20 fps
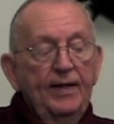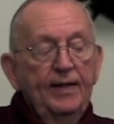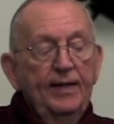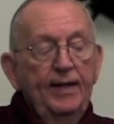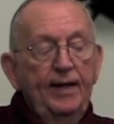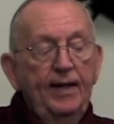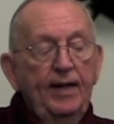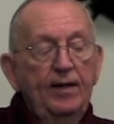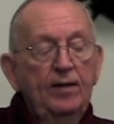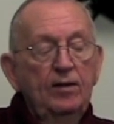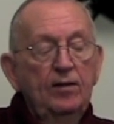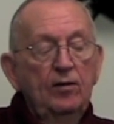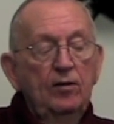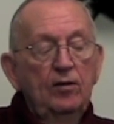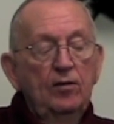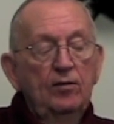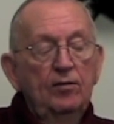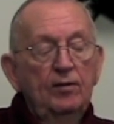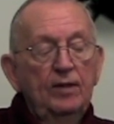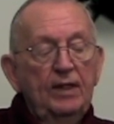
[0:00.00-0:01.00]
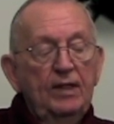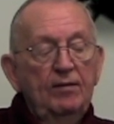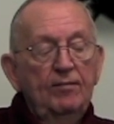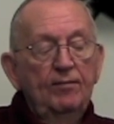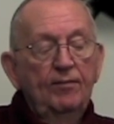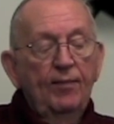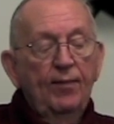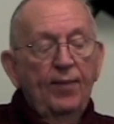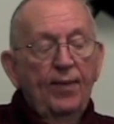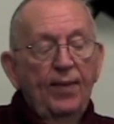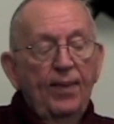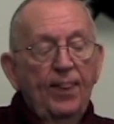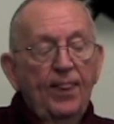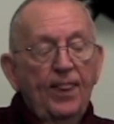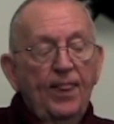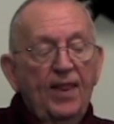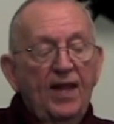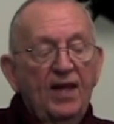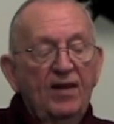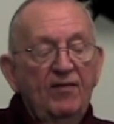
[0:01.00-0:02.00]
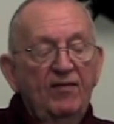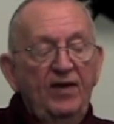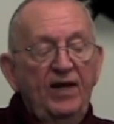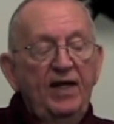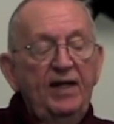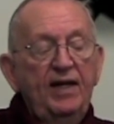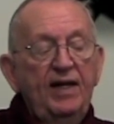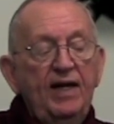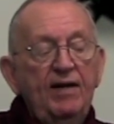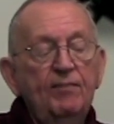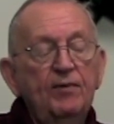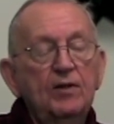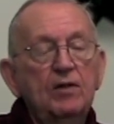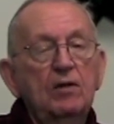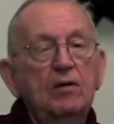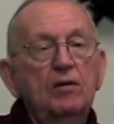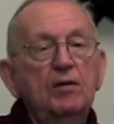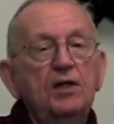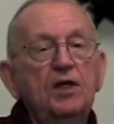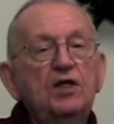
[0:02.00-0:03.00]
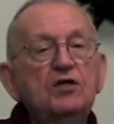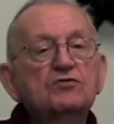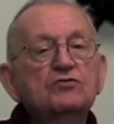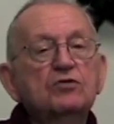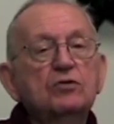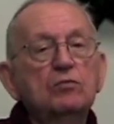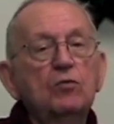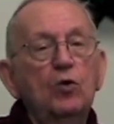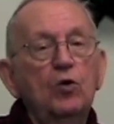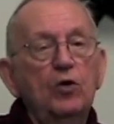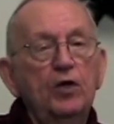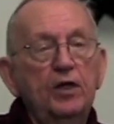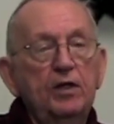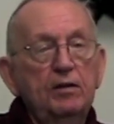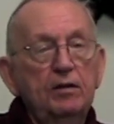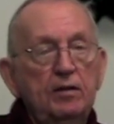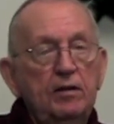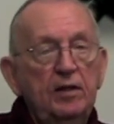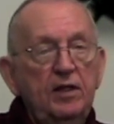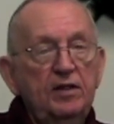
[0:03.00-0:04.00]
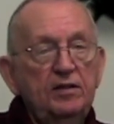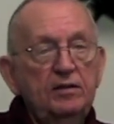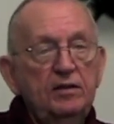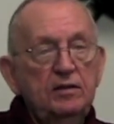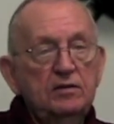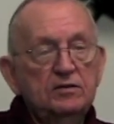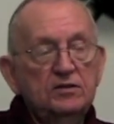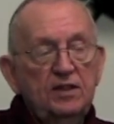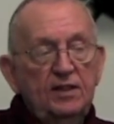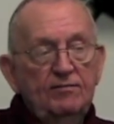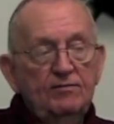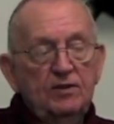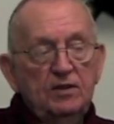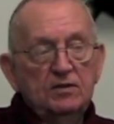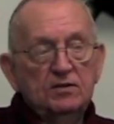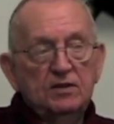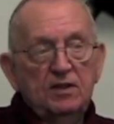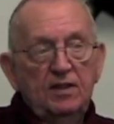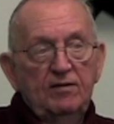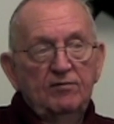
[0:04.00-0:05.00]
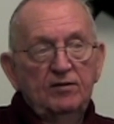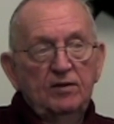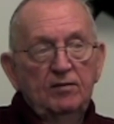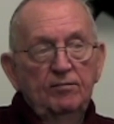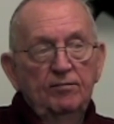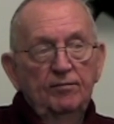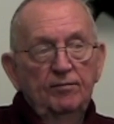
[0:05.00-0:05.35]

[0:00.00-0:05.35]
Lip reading: Yeah, you know, that happened on Easter morning in 1977,